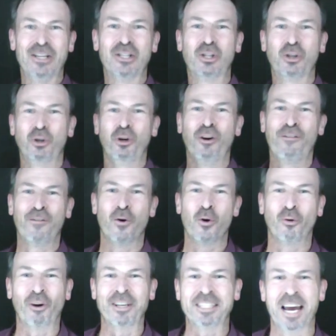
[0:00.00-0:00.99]
Two
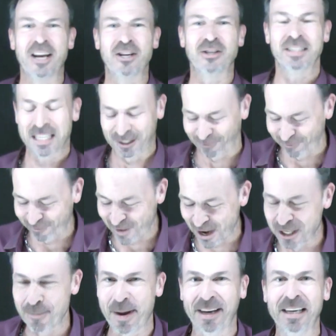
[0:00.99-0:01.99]
full rotations is
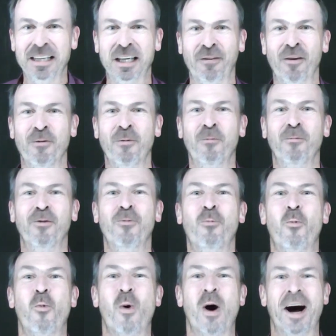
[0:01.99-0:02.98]
fundamentally different
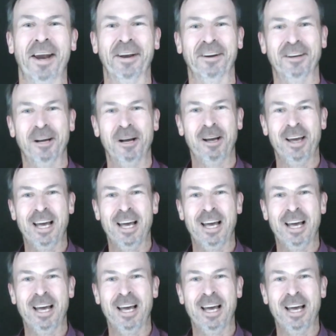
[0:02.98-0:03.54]
from one.